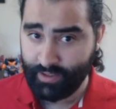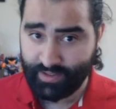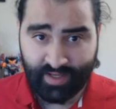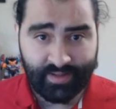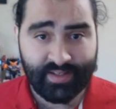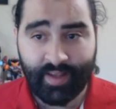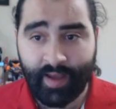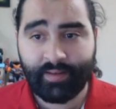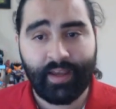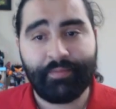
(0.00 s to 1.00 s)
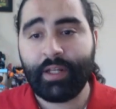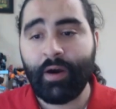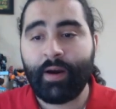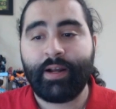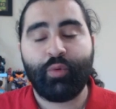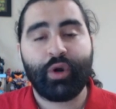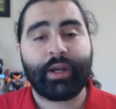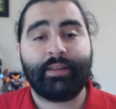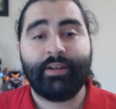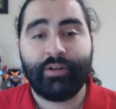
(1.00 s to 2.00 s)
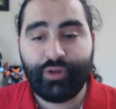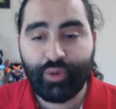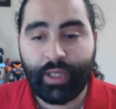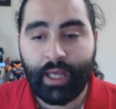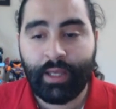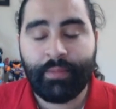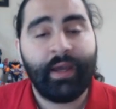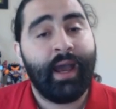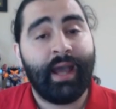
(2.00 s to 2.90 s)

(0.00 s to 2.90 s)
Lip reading: since then, they've been hard at work at their new game,